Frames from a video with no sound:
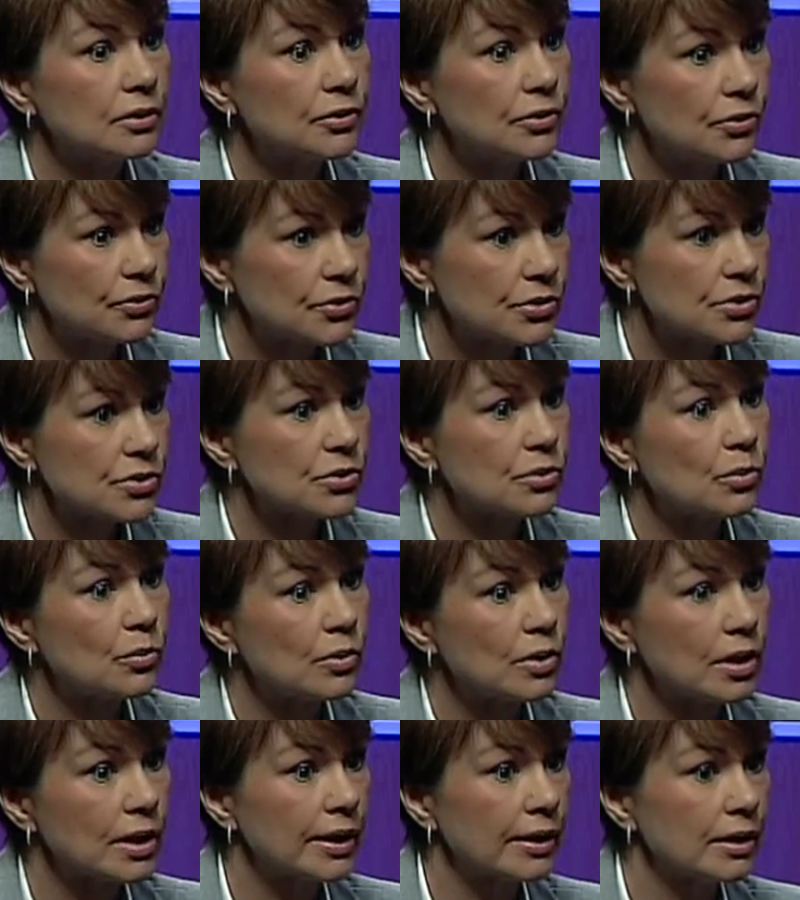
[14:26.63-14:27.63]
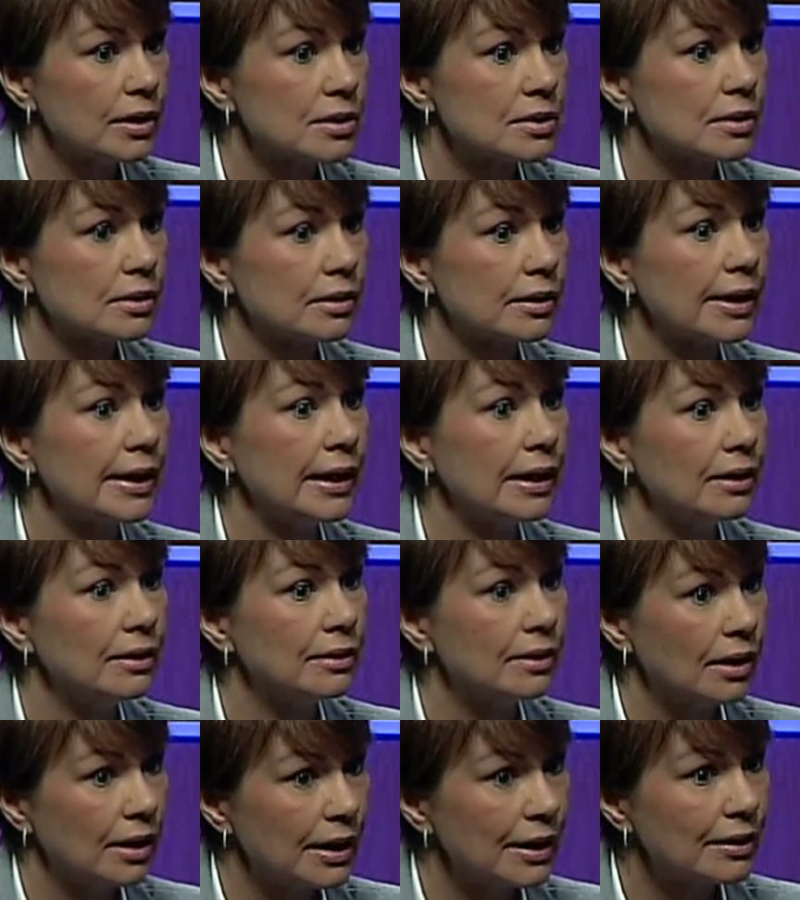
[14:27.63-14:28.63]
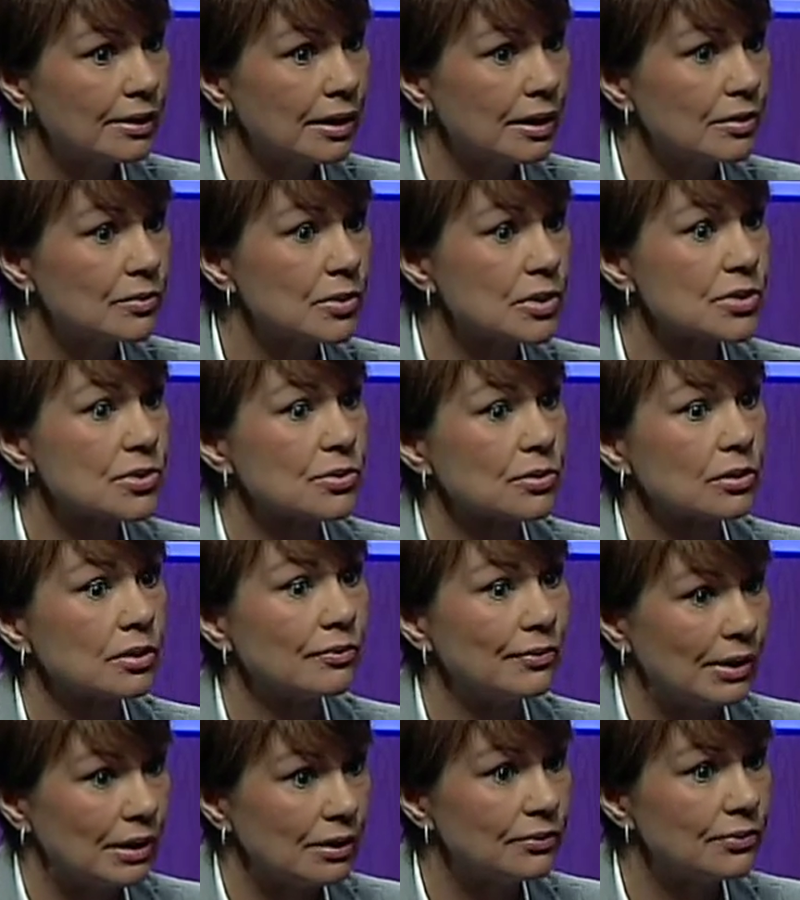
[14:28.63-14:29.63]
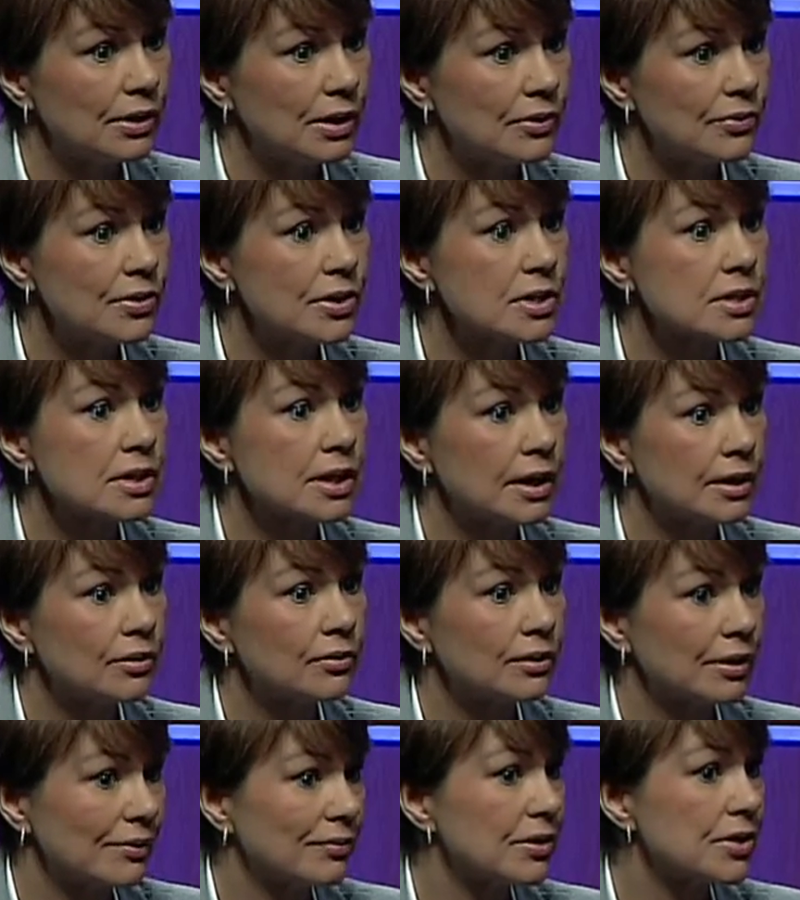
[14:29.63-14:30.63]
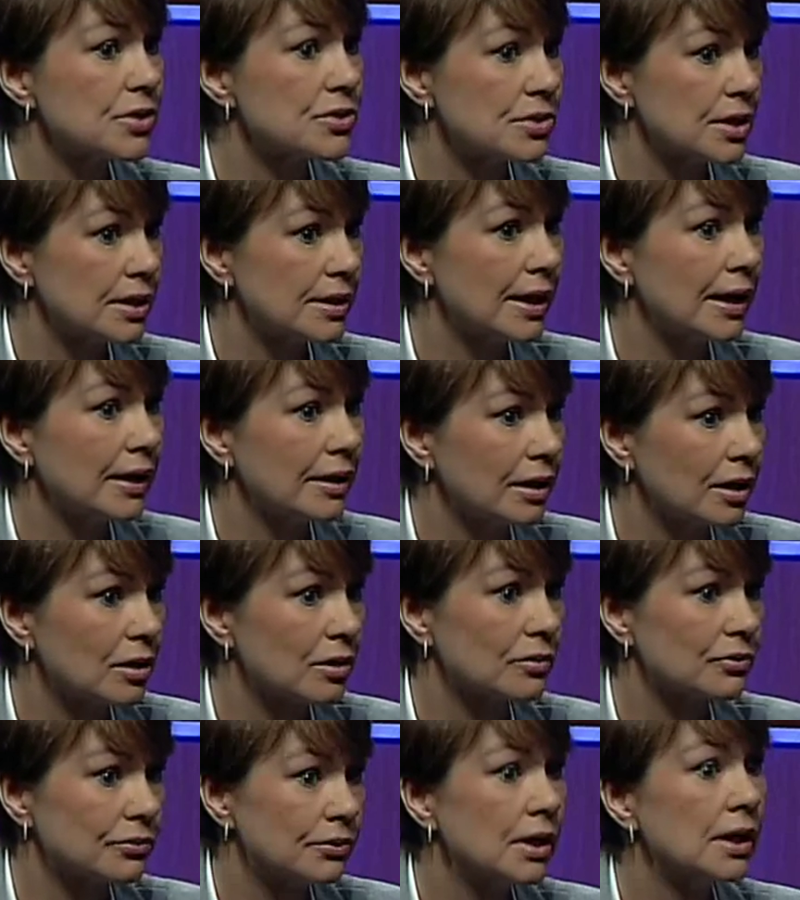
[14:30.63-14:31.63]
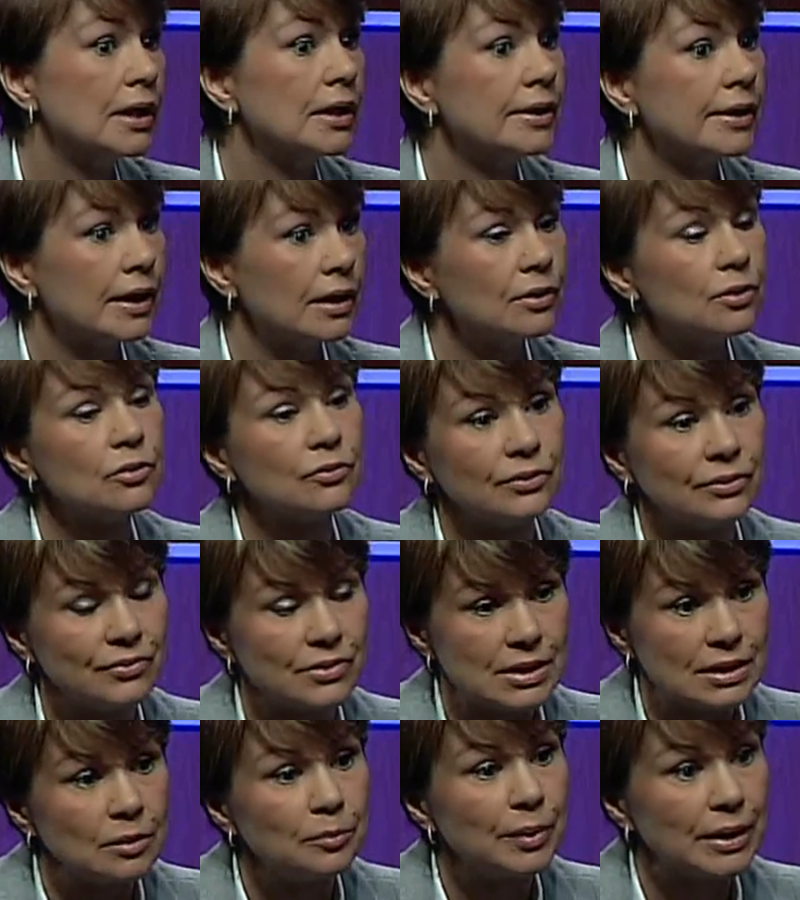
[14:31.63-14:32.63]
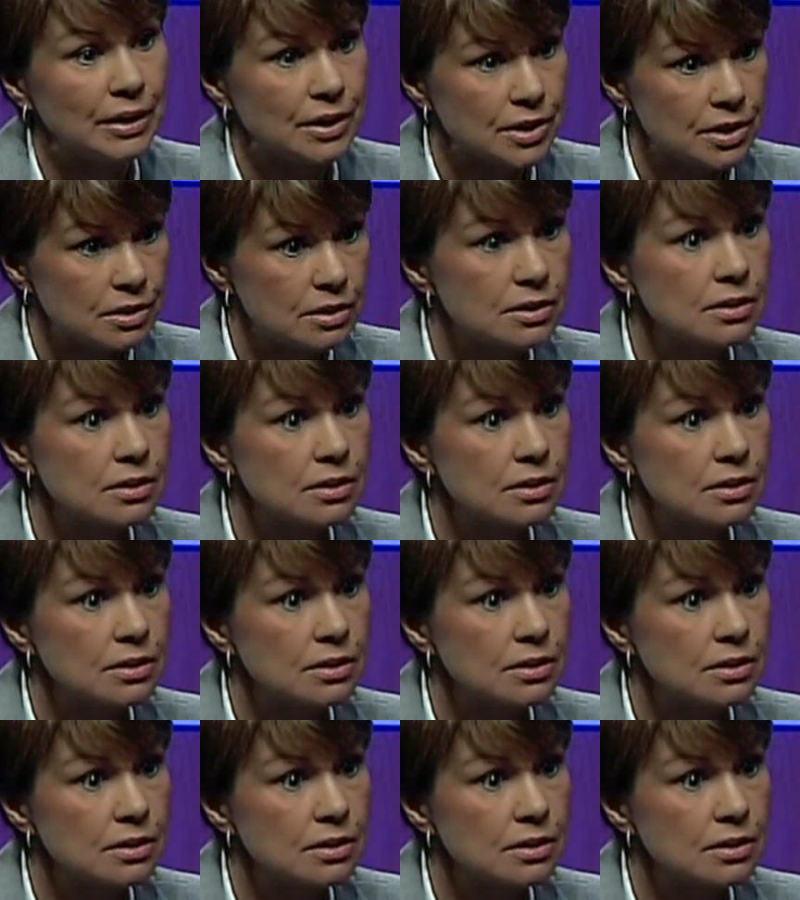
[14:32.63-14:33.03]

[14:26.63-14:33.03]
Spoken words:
doctors who work either 8-9 hours or 12 hours, and on average they take care of 10 to 15 patients.